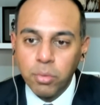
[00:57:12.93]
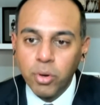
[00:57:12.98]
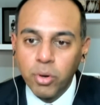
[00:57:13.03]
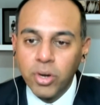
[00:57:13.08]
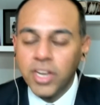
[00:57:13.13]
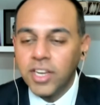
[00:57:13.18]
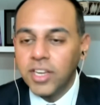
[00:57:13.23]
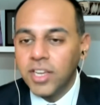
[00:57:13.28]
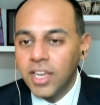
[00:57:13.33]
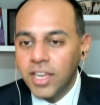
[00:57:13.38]
and
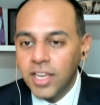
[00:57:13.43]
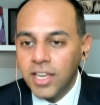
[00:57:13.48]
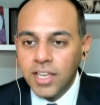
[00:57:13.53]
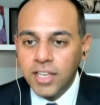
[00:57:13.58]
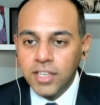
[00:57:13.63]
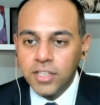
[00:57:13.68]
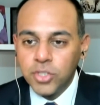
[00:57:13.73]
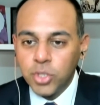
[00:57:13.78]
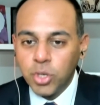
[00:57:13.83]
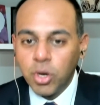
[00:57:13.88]
bring
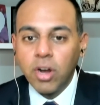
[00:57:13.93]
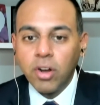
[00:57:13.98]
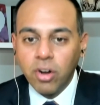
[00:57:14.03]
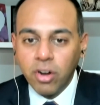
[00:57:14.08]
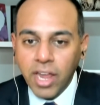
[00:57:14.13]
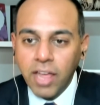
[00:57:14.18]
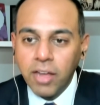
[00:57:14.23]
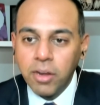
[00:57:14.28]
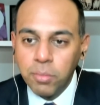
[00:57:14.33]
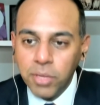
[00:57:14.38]

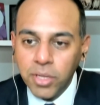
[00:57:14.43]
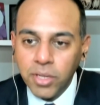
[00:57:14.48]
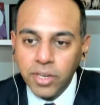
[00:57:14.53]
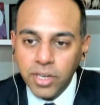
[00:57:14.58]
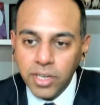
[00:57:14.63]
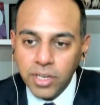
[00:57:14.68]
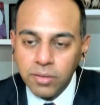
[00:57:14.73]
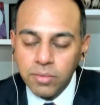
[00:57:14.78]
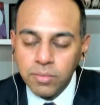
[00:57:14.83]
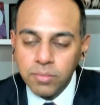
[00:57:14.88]
stronger
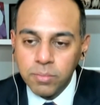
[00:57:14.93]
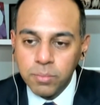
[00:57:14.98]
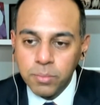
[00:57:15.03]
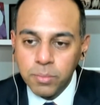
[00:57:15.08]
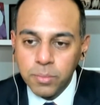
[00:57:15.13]
accountability?